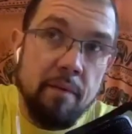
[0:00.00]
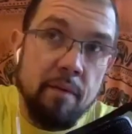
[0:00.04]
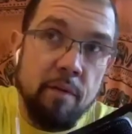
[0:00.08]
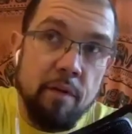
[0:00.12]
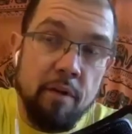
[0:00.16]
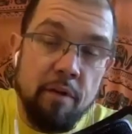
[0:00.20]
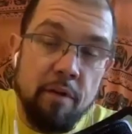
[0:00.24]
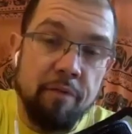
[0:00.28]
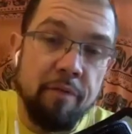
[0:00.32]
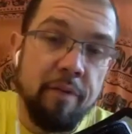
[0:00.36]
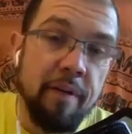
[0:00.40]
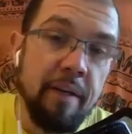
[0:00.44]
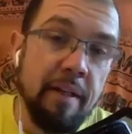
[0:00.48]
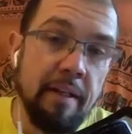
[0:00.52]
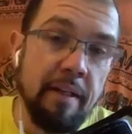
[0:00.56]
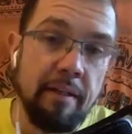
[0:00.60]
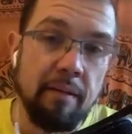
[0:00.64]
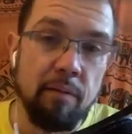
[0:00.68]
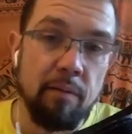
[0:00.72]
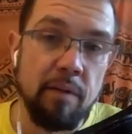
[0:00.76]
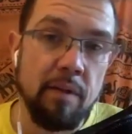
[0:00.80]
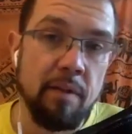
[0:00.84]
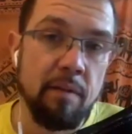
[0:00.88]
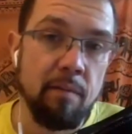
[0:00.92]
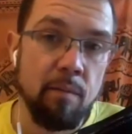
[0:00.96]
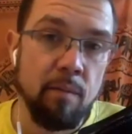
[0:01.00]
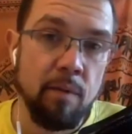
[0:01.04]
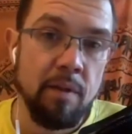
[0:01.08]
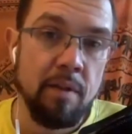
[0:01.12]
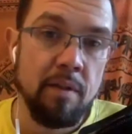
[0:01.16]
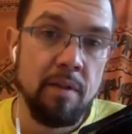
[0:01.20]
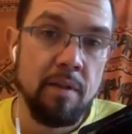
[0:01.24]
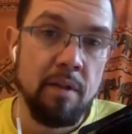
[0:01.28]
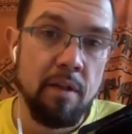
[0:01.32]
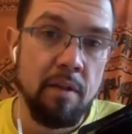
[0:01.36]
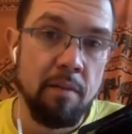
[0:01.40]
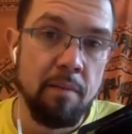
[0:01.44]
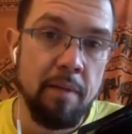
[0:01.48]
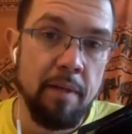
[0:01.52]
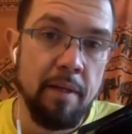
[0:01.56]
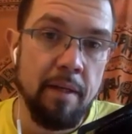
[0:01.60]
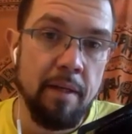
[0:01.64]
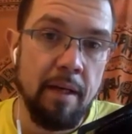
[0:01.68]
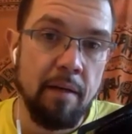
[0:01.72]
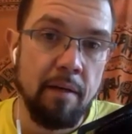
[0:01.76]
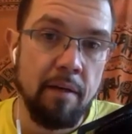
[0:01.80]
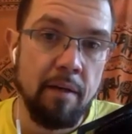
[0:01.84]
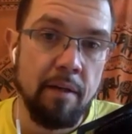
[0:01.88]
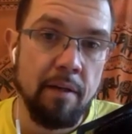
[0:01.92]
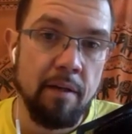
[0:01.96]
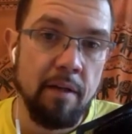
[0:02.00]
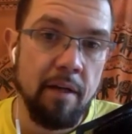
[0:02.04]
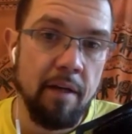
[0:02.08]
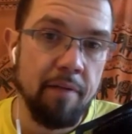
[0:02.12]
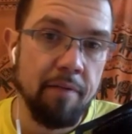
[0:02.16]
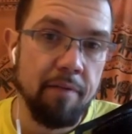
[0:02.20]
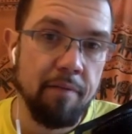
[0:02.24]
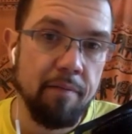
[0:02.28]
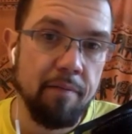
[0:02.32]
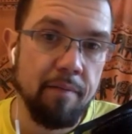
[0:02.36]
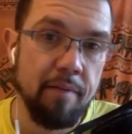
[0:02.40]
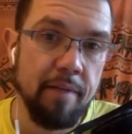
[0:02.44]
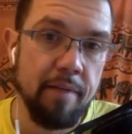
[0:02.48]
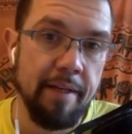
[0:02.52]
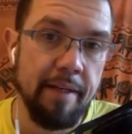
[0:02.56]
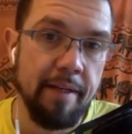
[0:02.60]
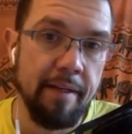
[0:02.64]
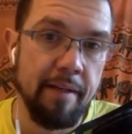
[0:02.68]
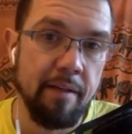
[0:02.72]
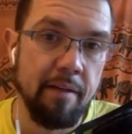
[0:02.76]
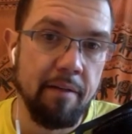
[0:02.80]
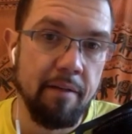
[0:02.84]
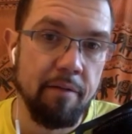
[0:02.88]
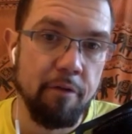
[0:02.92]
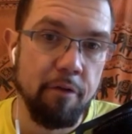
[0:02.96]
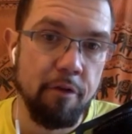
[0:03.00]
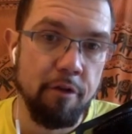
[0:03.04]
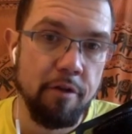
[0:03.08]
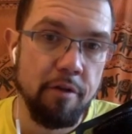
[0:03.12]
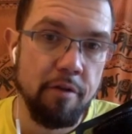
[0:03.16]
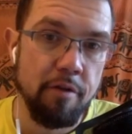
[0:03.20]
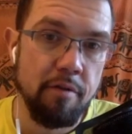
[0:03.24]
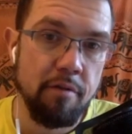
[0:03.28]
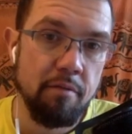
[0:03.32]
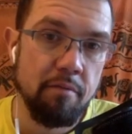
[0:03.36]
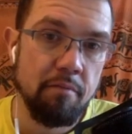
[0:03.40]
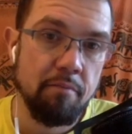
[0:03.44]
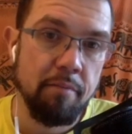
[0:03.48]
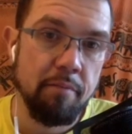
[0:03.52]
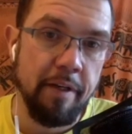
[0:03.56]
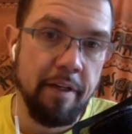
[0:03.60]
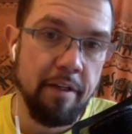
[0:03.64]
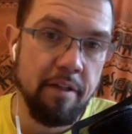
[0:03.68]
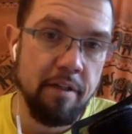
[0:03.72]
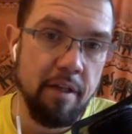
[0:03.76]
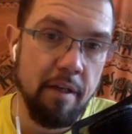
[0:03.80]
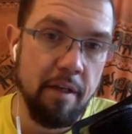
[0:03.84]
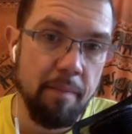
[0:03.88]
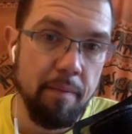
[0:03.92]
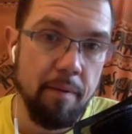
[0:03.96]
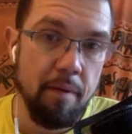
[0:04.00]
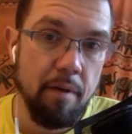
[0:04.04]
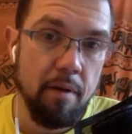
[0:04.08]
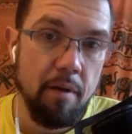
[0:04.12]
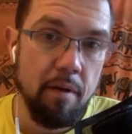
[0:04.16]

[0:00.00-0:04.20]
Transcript: do you feel it? What it, what it's going to be now that you have taken the first big step?